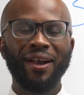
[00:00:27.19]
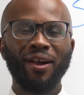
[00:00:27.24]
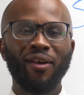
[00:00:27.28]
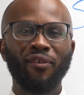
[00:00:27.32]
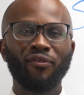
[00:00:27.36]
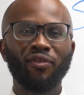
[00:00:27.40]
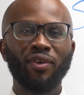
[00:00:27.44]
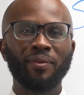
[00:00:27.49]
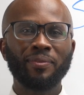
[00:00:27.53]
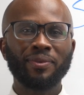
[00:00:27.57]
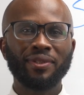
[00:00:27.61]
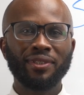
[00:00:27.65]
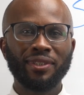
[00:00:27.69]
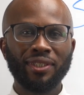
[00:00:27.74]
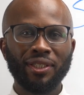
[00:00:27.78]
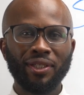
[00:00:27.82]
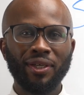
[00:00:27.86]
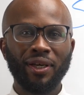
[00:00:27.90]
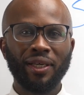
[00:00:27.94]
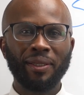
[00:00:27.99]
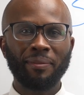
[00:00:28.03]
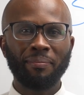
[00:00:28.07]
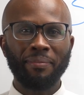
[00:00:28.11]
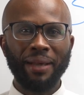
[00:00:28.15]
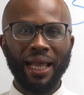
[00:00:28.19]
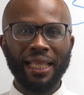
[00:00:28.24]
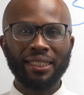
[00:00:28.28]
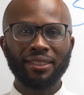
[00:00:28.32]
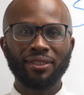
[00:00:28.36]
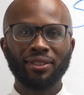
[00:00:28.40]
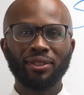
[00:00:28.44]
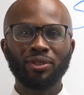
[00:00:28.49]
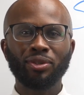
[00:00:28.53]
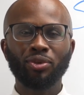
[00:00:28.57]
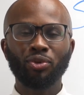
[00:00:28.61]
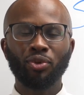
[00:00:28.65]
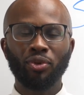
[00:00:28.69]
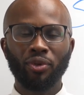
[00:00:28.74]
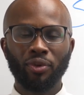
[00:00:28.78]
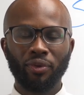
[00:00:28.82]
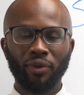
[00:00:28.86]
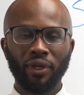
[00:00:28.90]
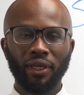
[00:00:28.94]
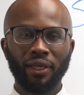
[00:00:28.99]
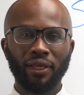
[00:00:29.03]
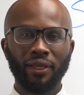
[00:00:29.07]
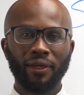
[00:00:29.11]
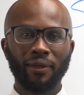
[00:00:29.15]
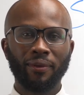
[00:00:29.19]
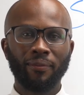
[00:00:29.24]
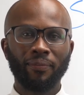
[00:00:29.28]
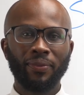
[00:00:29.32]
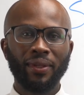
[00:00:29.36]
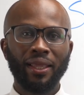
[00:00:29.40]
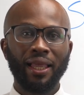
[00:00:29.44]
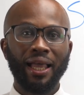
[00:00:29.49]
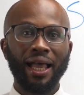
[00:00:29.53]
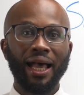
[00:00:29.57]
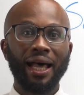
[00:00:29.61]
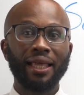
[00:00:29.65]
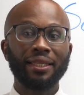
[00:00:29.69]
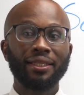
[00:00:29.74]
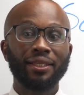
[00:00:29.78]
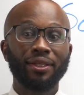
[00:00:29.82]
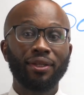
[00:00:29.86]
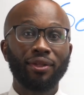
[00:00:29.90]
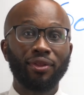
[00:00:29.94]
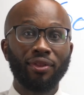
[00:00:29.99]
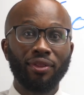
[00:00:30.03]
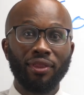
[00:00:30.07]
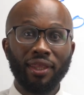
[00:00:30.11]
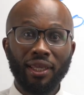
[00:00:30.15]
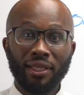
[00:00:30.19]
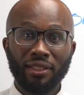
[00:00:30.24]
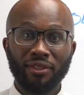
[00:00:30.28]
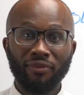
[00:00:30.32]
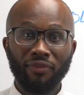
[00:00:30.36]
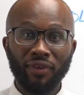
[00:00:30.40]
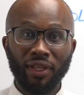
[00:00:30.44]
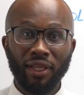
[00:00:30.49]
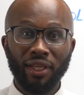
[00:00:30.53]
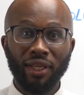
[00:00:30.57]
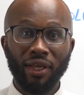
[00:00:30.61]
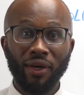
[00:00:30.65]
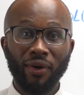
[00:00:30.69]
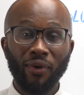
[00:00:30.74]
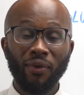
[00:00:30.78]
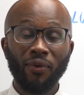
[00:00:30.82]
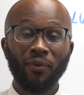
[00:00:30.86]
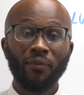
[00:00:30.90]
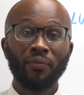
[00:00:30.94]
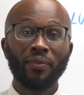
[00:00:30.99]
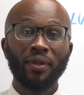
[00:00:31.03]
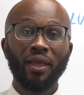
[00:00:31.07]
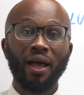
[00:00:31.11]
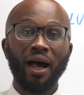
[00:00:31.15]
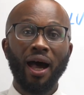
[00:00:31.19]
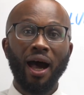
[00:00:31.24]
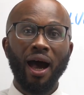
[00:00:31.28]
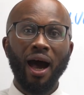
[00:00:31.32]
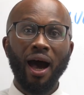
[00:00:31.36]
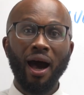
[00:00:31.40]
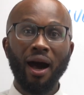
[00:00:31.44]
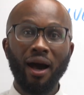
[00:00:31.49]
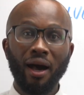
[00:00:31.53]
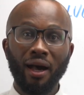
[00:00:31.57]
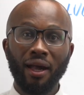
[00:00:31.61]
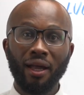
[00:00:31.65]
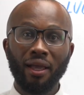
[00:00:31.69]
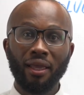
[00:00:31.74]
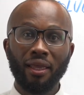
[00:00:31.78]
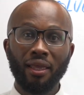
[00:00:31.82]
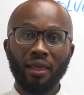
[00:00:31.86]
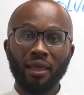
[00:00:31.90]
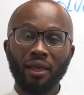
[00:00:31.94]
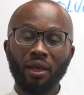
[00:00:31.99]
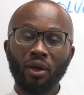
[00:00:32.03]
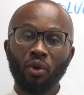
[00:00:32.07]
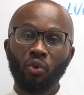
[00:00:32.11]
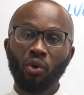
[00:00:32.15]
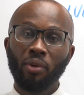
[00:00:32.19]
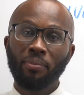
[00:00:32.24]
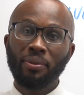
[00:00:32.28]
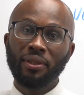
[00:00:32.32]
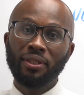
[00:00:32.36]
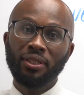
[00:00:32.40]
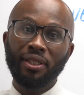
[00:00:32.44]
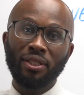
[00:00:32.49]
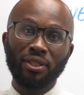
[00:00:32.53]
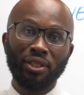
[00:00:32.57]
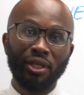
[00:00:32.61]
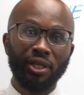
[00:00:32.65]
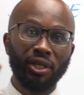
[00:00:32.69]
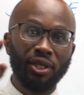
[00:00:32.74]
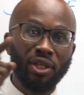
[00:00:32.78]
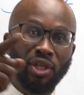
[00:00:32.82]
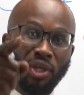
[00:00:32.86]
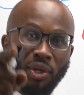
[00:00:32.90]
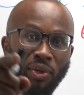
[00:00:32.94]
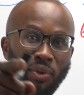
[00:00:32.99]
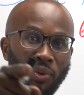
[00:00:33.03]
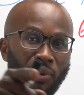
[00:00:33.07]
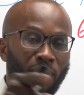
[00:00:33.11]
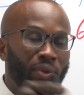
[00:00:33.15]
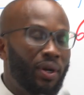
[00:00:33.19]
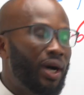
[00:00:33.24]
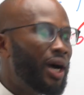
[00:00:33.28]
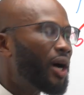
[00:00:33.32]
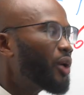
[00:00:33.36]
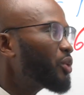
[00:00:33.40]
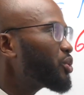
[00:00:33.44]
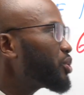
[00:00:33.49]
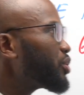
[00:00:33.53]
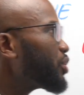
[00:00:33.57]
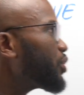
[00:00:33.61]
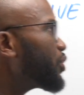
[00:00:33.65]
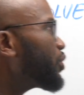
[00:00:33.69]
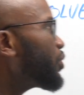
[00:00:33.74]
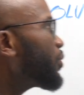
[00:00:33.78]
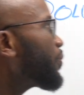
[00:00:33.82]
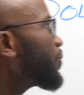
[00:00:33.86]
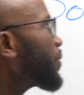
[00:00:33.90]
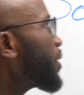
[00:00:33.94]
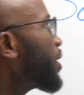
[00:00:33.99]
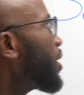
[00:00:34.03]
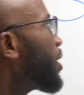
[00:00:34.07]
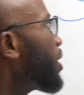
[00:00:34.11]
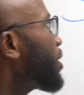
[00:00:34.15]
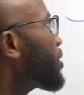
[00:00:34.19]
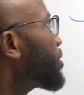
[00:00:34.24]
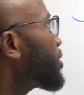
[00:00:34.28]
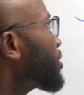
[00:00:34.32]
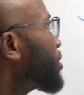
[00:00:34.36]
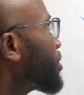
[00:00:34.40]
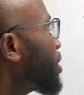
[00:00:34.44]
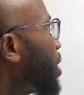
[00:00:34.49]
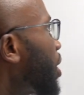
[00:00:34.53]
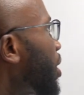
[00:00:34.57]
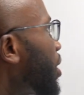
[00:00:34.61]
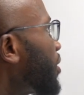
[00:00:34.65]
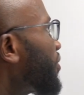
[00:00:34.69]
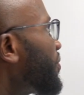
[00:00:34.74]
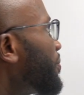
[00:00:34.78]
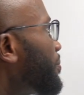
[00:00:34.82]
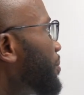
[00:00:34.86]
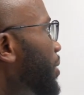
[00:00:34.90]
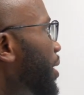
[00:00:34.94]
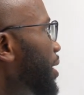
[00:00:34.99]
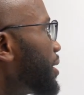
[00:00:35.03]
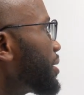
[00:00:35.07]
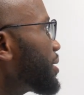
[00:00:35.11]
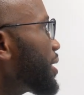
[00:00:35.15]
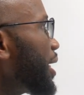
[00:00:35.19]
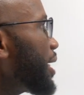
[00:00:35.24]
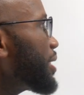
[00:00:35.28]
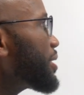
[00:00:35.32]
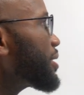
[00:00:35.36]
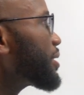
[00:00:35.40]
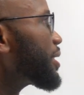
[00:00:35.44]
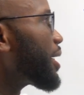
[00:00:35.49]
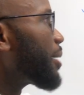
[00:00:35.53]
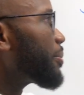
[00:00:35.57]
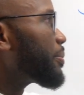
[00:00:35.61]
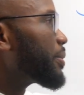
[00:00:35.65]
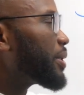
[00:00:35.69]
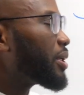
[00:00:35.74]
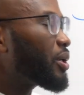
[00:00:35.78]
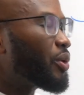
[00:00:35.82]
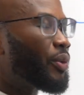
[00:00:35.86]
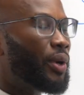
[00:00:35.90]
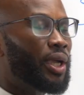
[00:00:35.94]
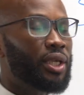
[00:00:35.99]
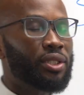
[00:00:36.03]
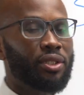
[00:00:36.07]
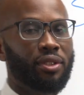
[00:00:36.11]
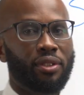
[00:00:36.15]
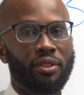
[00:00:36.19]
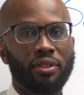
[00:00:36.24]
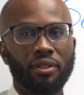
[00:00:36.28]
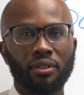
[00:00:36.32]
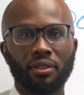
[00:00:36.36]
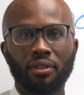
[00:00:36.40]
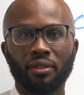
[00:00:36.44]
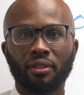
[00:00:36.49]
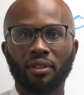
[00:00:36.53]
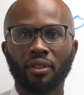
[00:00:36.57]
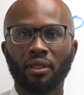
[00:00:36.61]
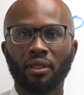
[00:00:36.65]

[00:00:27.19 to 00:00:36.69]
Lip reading: from Sion Batson Tutoring, and in this video, I will be teaching you how to solve multi-step equations.